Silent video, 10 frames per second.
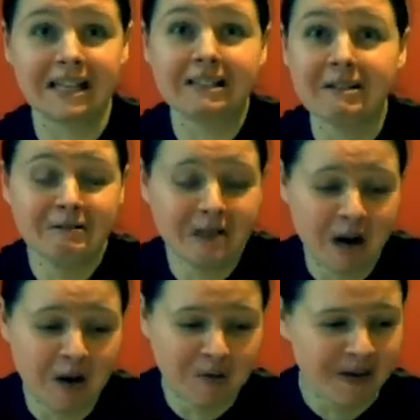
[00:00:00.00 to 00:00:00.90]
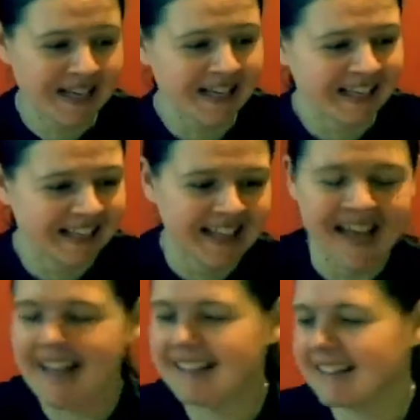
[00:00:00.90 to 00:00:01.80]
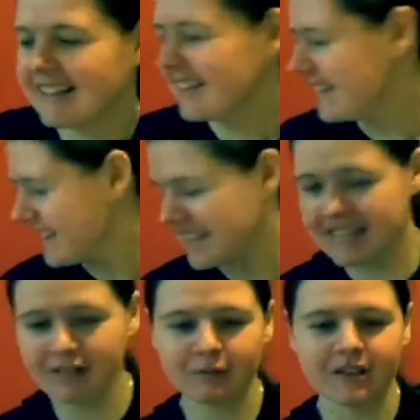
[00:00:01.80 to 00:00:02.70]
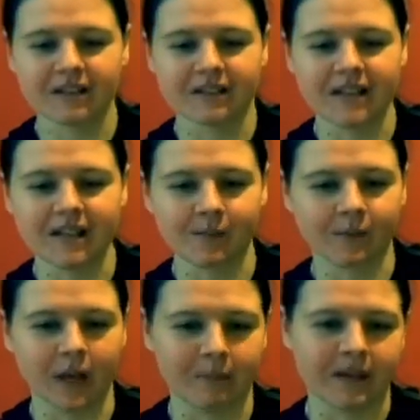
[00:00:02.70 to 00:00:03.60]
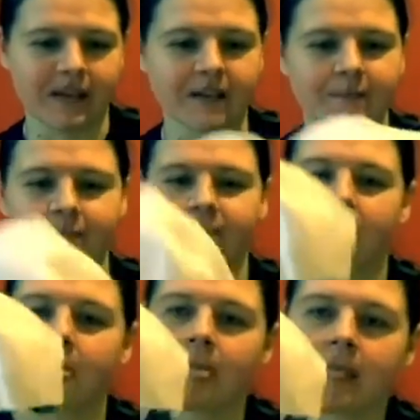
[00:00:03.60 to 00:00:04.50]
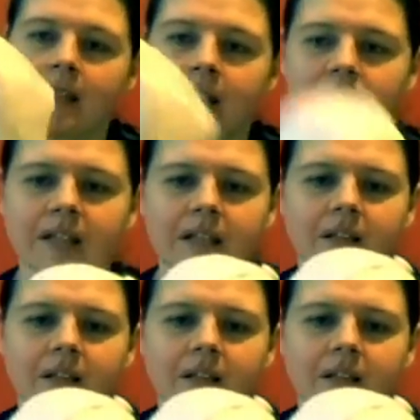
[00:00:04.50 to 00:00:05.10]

don't know. And this one is floppy. Like,